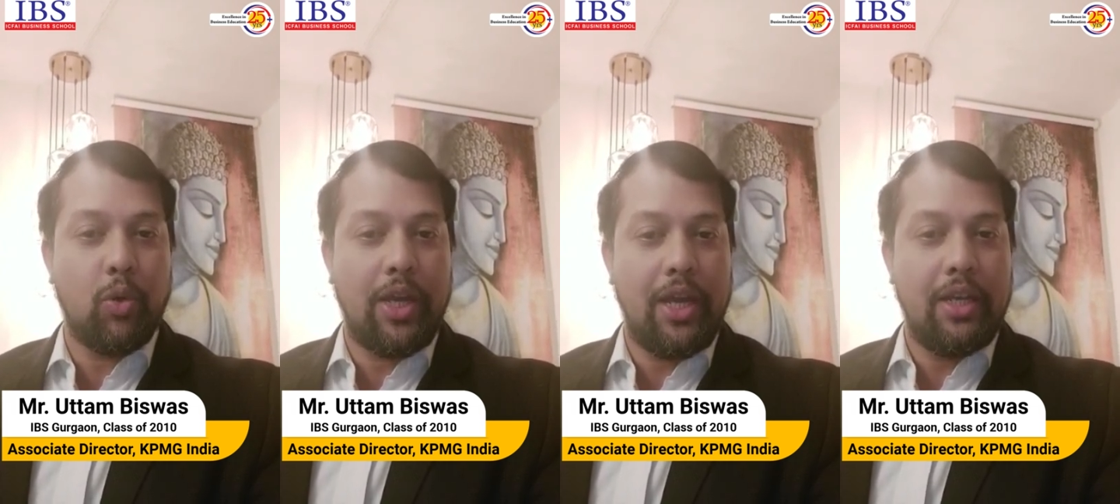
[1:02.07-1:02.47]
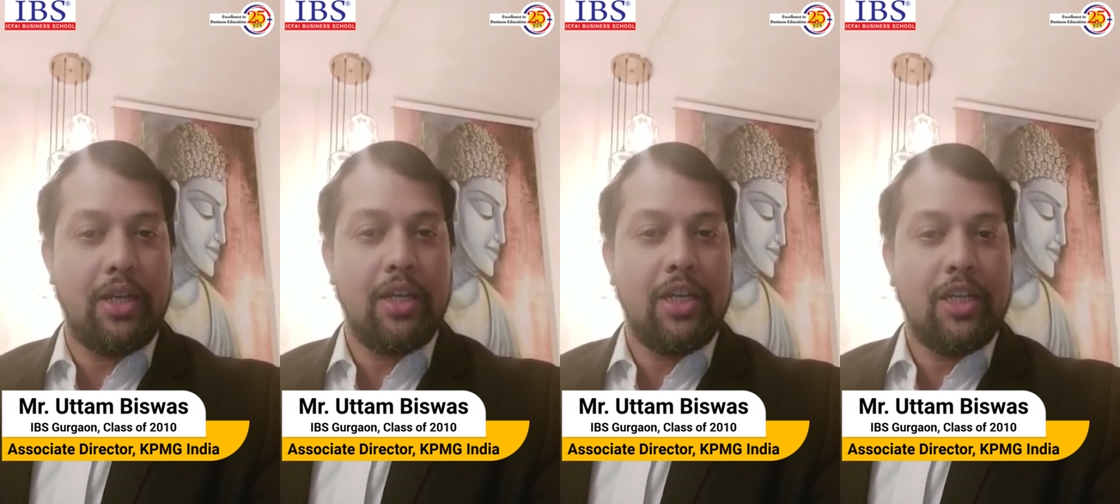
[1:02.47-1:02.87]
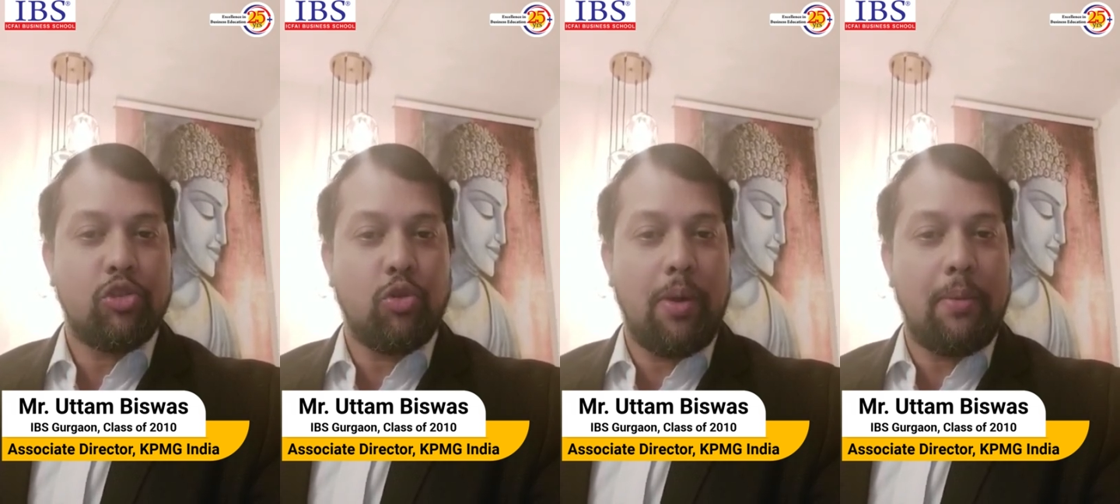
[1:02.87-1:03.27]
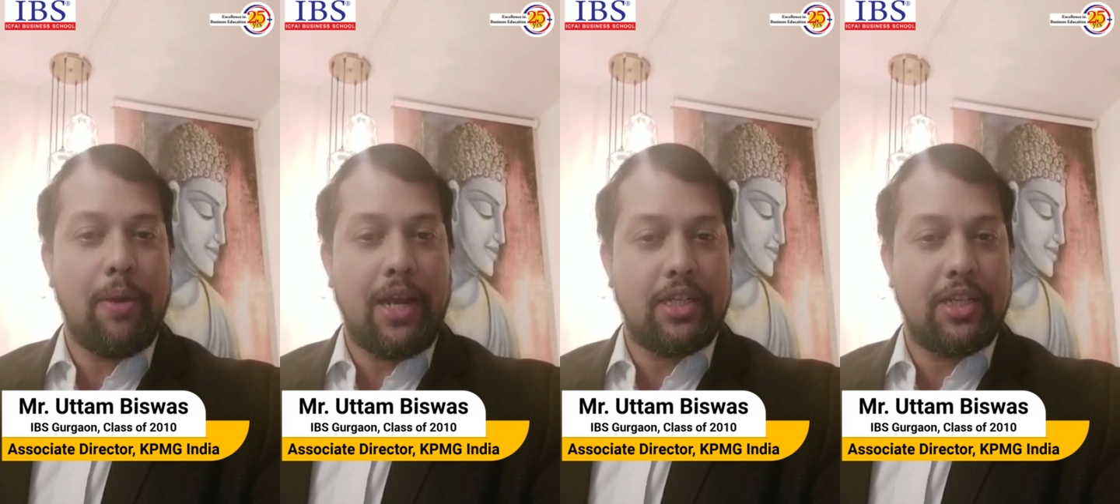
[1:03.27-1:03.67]
gain through my
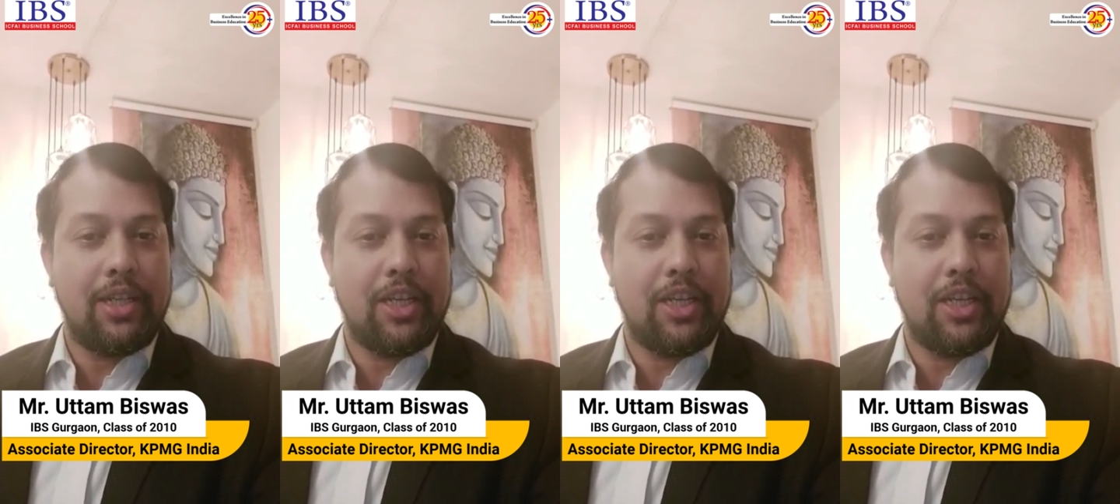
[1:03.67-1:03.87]
practical